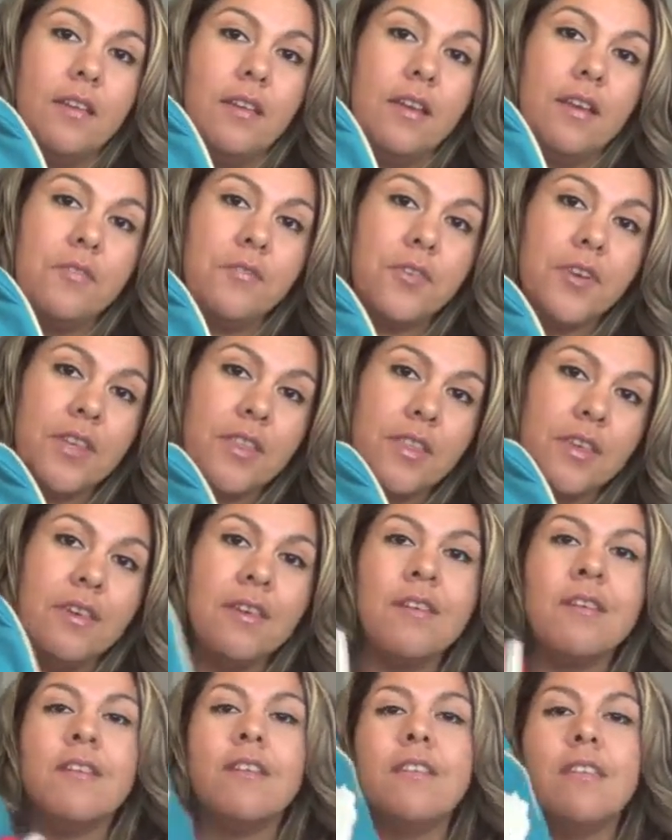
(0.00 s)

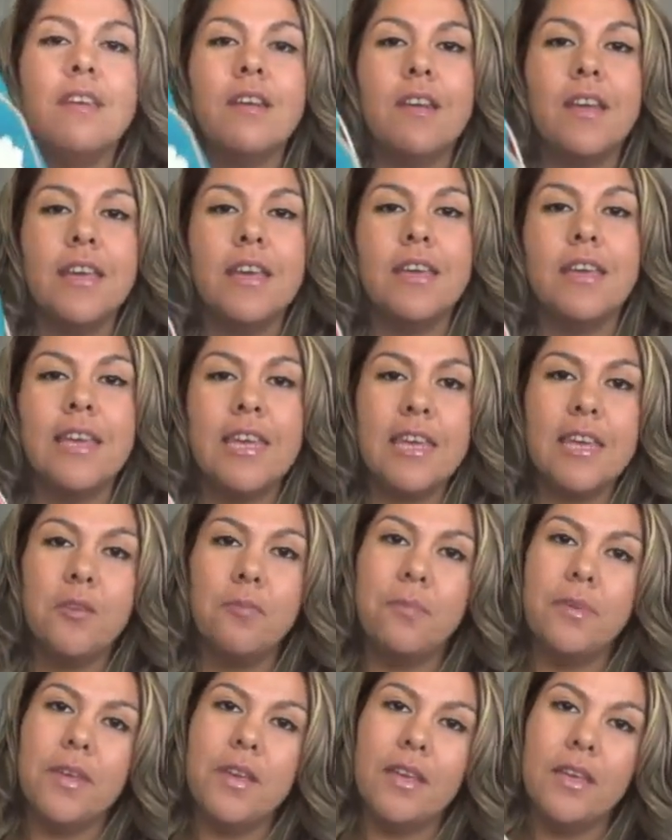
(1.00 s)
that I
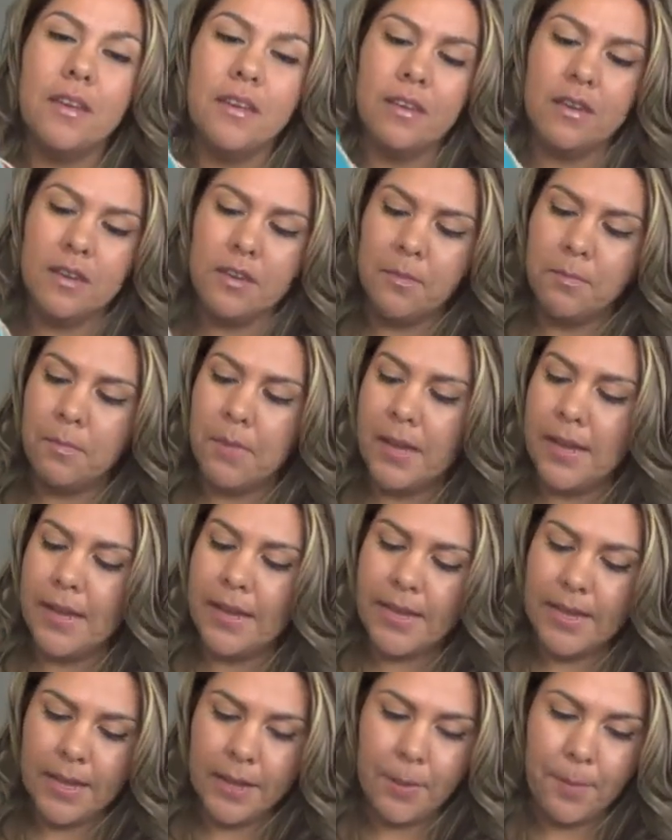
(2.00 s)
keep in
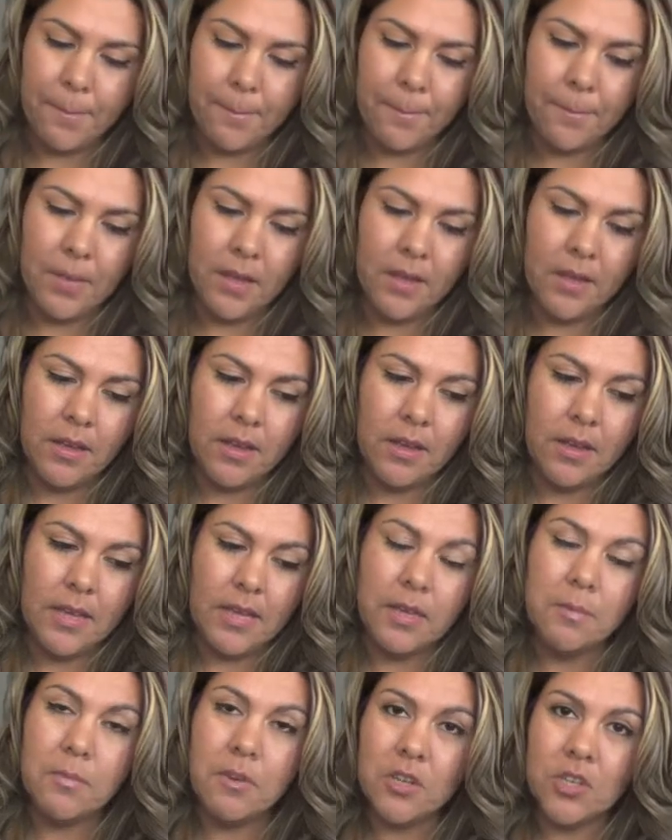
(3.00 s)
my
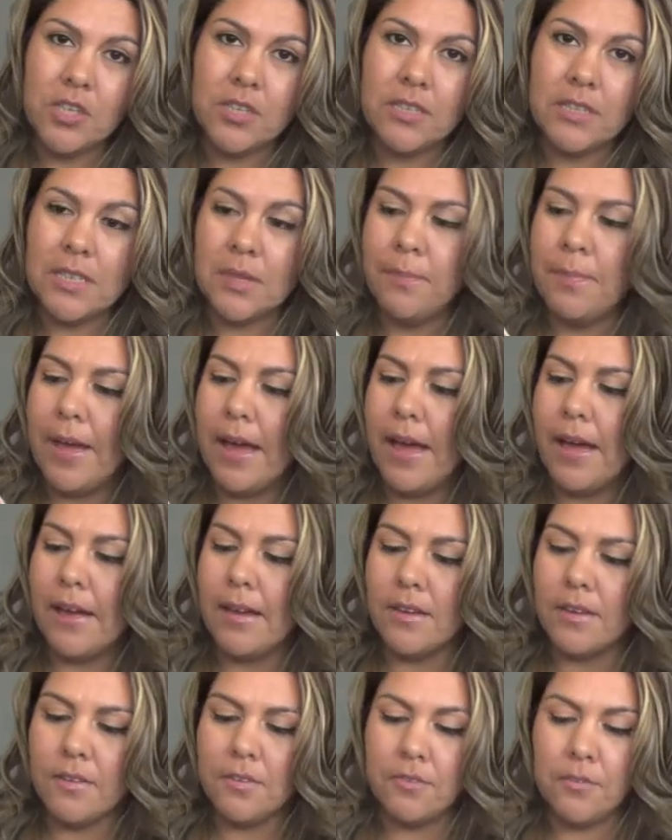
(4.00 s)
emergency
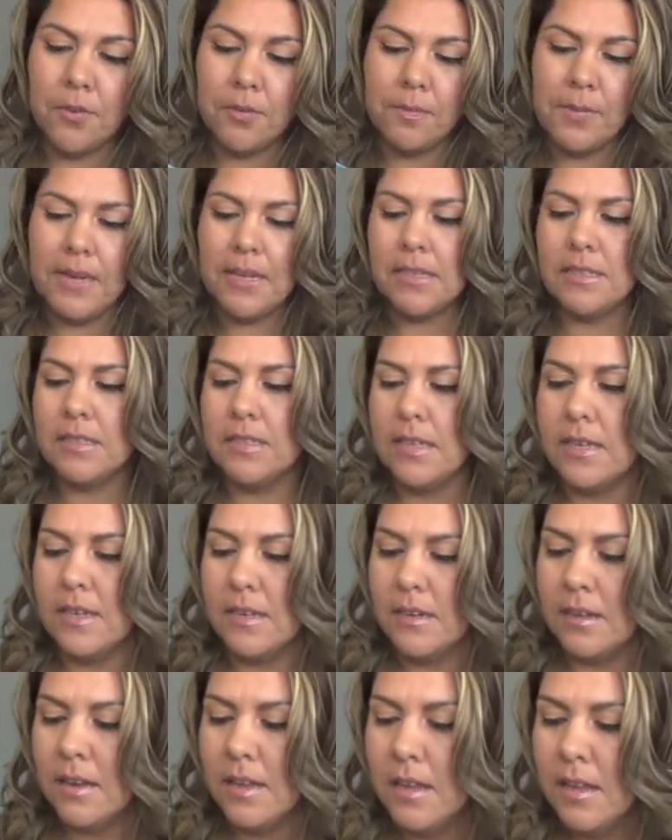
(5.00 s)
bag for
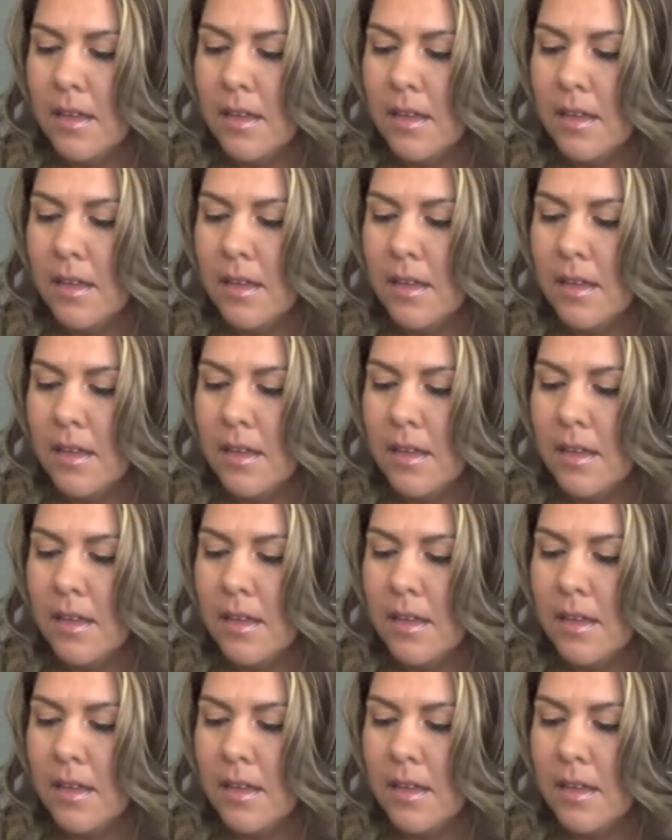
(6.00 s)
Mason.